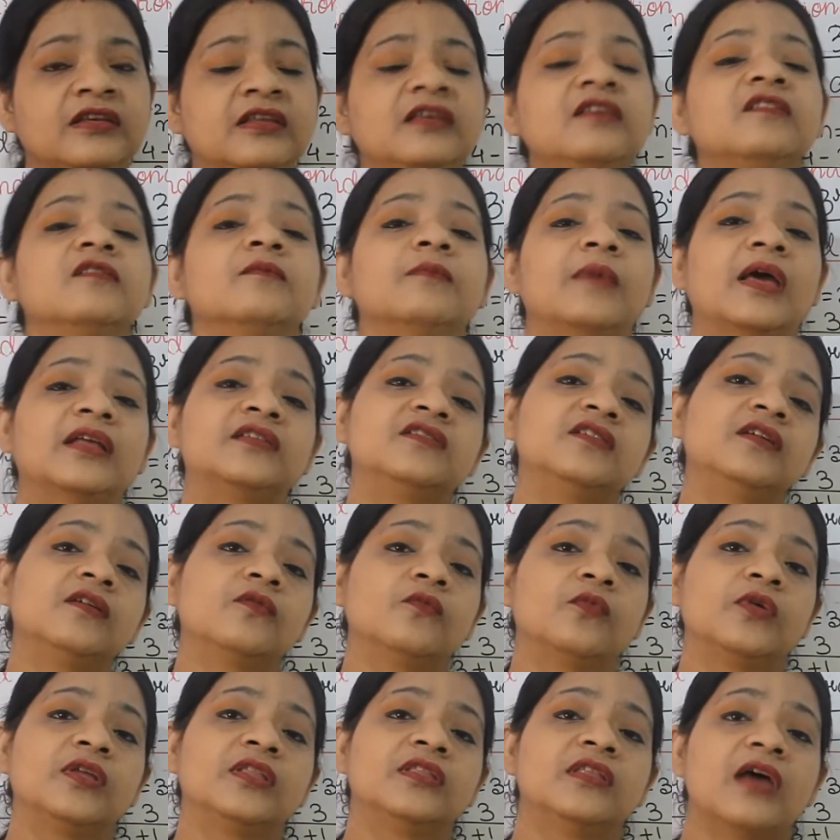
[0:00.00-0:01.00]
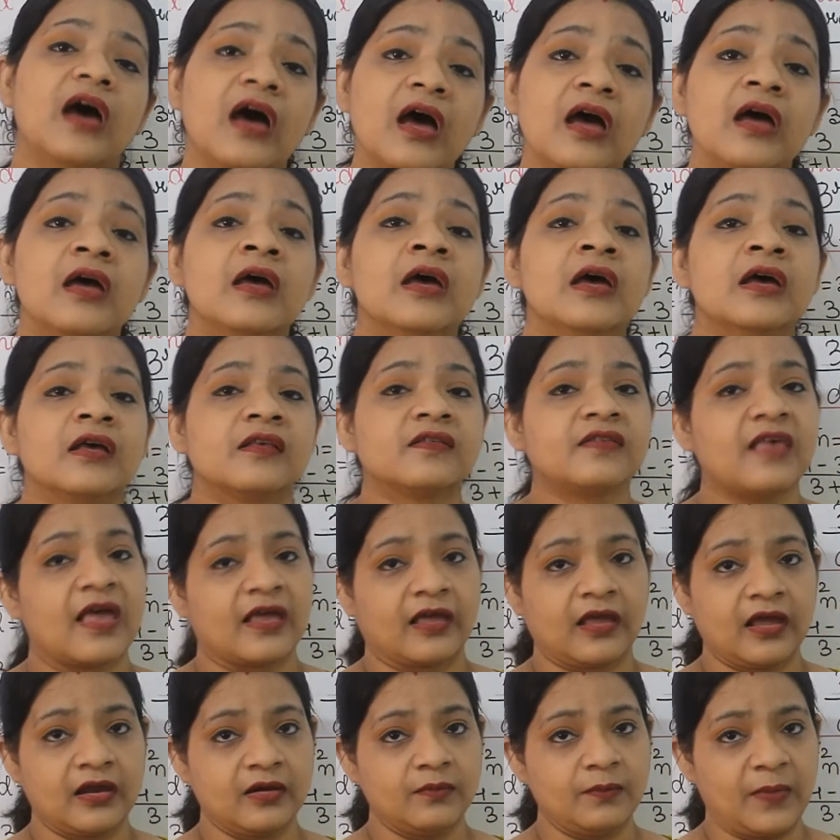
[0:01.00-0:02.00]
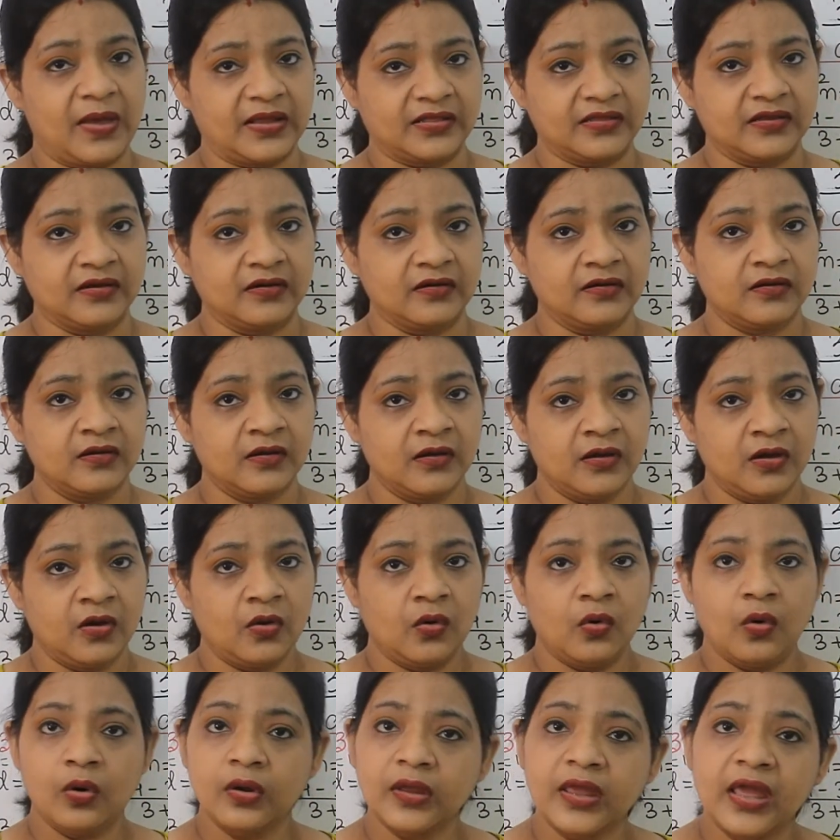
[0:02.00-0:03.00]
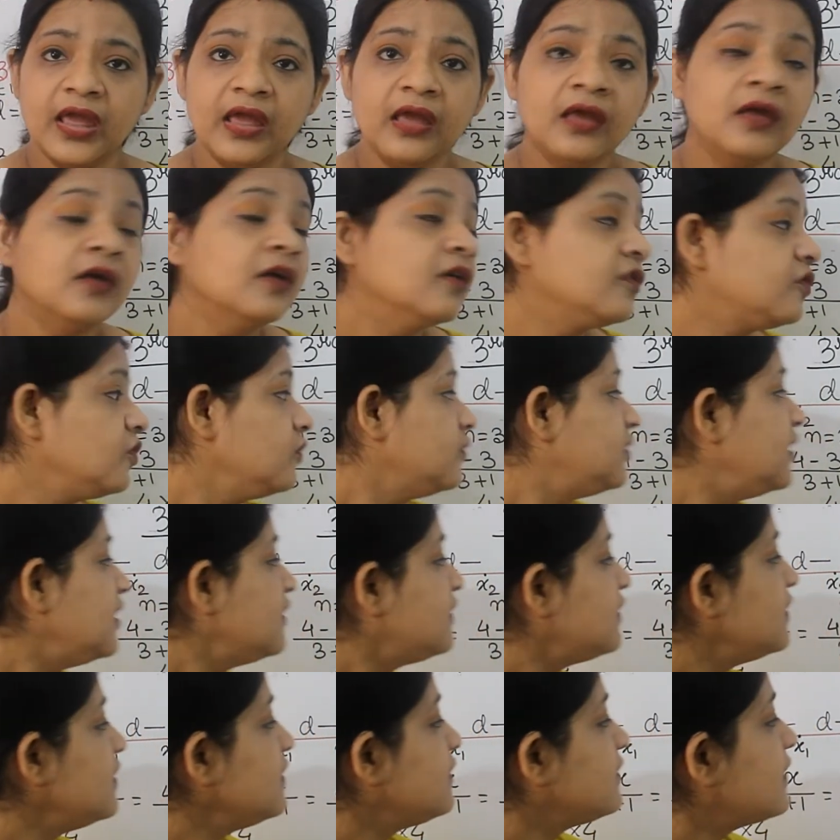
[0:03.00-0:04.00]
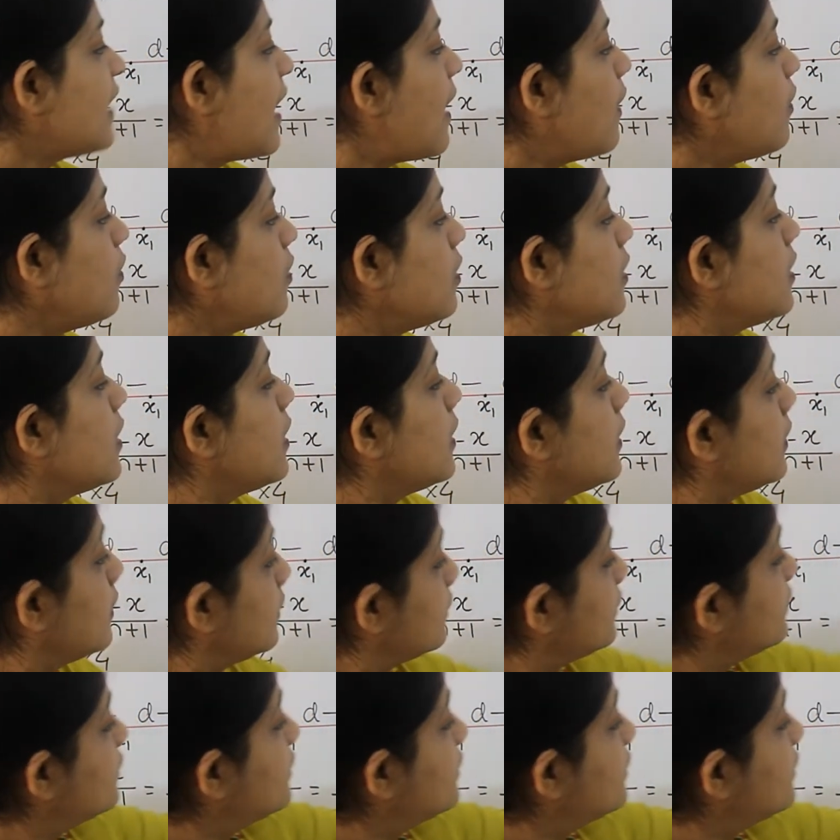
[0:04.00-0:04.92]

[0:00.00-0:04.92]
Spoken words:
it is matching with the second method. Okay, so this is how